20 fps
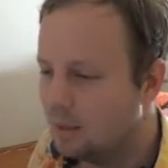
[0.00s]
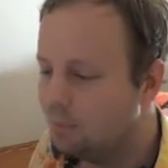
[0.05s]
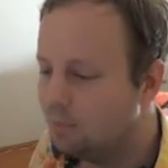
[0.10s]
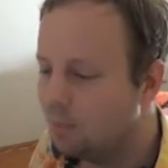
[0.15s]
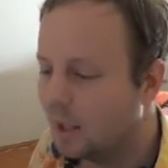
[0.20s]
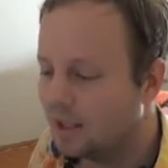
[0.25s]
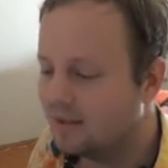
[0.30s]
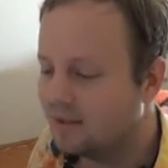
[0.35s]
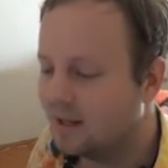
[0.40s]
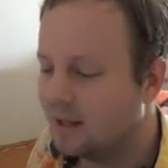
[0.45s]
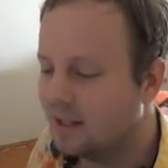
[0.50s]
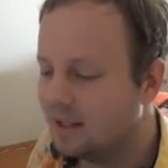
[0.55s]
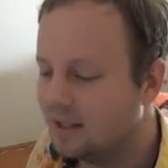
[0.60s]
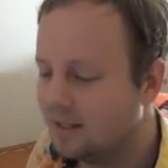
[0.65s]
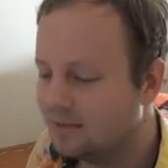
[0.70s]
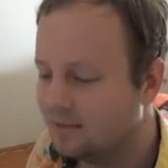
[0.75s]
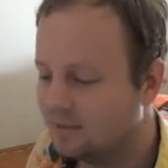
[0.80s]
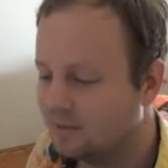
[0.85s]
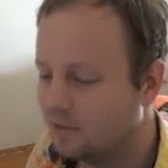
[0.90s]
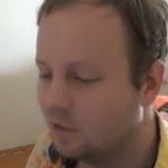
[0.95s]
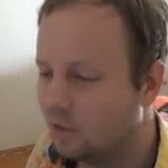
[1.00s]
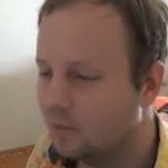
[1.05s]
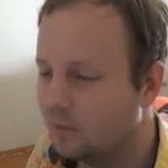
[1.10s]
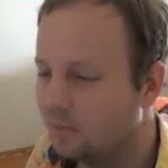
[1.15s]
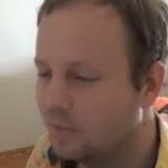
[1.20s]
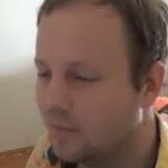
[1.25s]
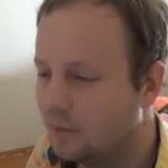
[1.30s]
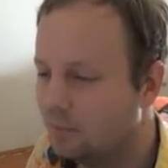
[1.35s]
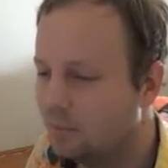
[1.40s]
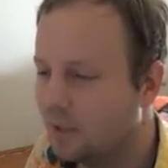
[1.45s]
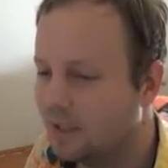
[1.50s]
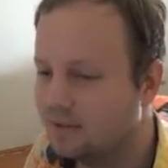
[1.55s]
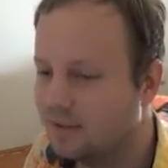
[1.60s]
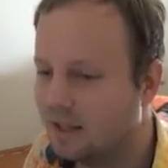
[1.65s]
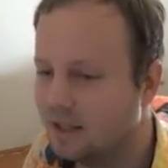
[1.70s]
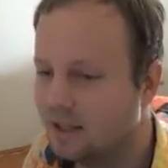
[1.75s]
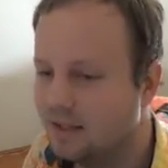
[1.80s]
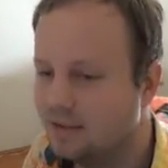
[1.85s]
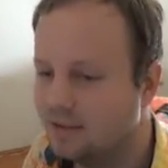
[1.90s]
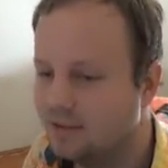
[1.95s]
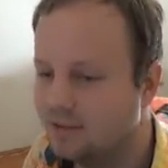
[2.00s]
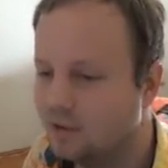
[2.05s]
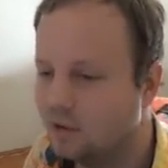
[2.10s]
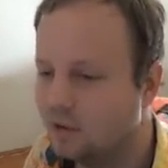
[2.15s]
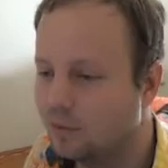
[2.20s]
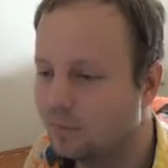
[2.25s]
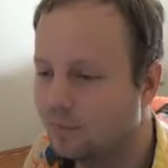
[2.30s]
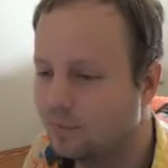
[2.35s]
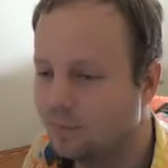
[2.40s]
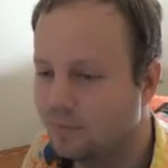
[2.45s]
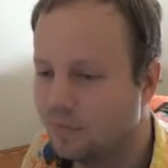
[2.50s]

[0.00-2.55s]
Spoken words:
Batalisto. Batalisto.